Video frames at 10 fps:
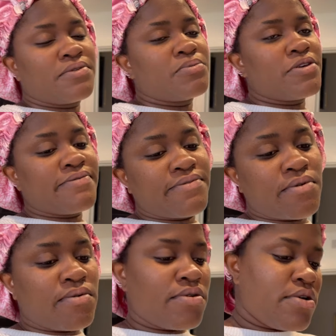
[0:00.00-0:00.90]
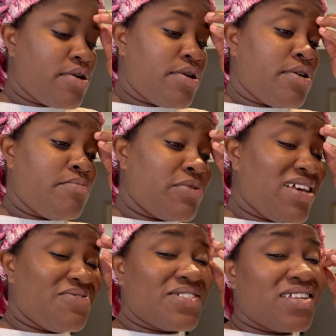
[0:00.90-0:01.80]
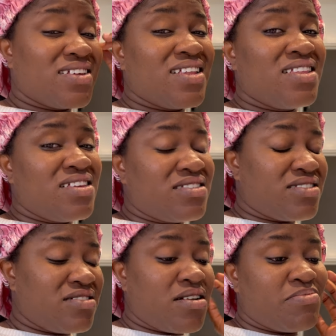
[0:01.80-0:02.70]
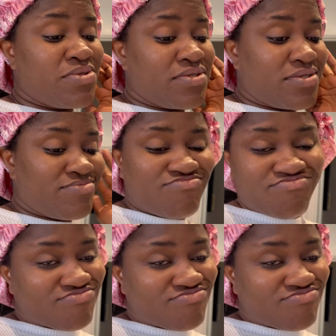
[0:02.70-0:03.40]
from year four. Mona even started late, child, but